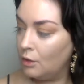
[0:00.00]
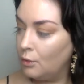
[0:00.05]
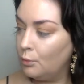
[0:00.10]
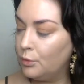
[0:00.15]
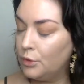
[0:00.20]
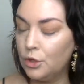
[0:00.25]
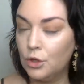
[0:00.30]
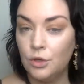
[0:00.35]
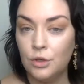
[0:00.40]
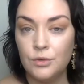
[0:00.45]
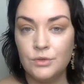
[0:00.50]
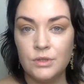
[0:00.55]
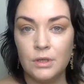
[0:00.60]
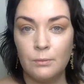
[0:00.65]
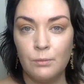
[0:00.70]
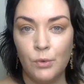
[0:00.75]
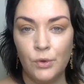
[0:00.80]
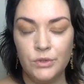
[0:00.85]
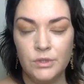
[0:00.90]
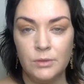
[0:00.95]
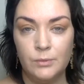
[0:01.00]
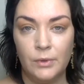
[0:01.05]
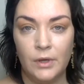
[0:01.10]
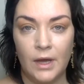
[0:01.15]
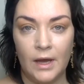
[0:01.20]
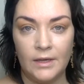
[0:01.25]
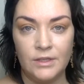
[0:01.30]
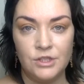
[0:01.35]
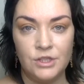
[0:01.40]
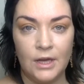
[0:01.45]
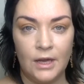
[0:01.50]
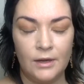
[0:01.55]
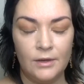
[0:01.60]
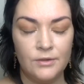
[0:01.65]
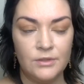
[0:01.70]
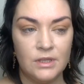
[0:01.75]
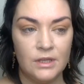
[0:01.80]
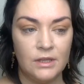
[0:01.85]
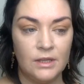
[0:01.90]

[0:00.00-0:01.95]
when you're using multiple eyeshadows,